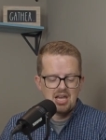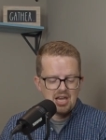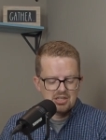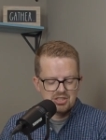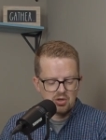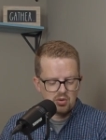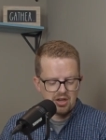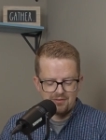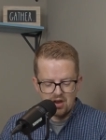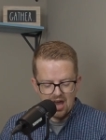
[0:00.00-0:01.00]
So
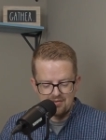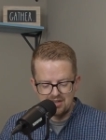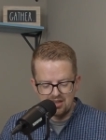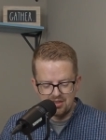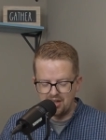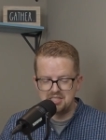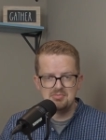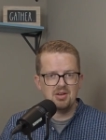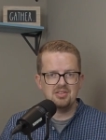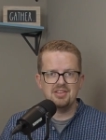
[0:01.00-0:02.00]
if you have any thoughts
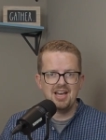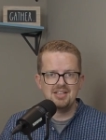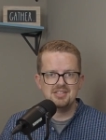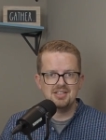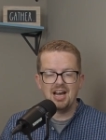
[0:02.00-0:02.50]
about that,